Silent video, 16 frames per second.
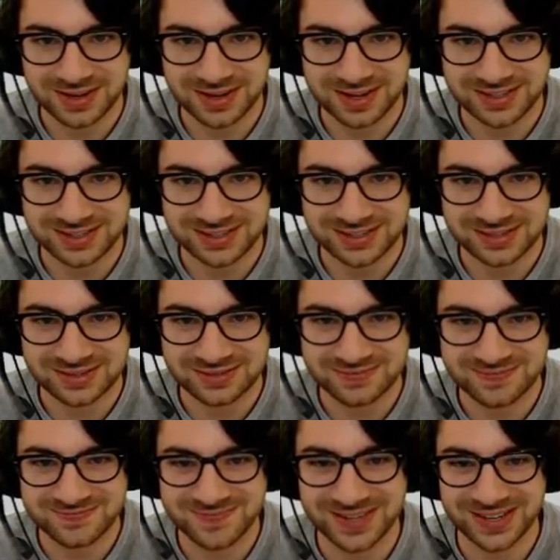I just
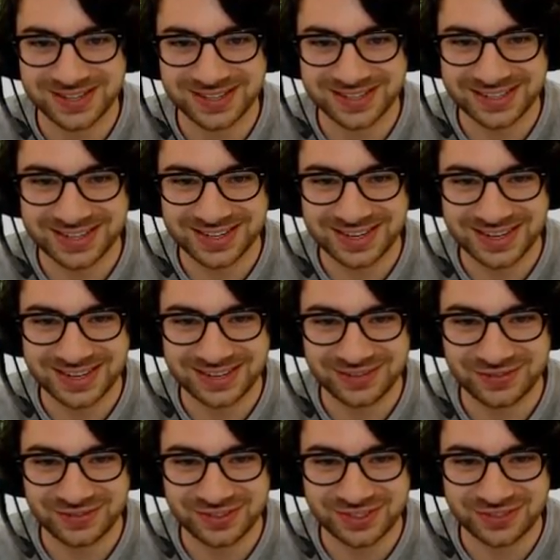
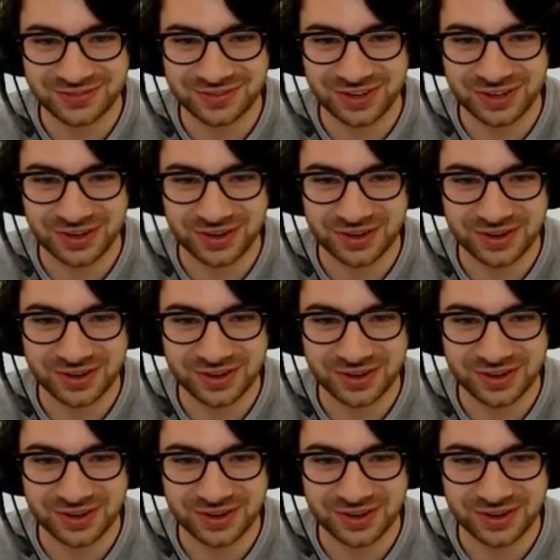follow.